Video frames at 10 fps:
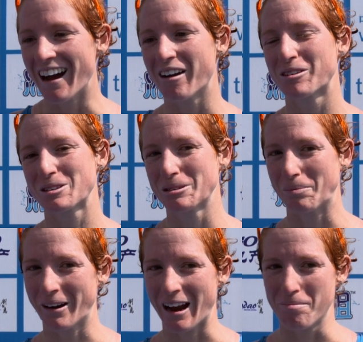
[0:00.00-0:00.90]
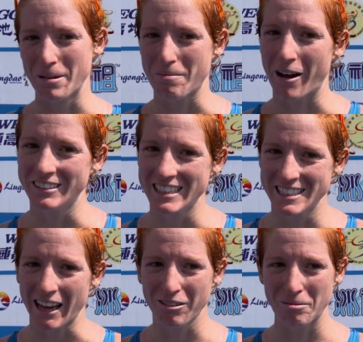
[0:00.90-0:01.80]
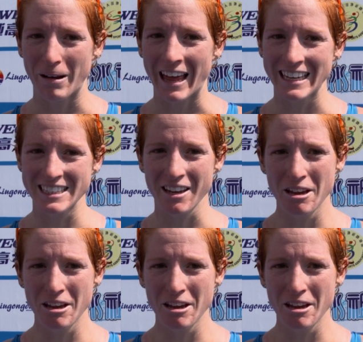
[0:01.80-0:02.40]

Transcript: I was super happy about this second place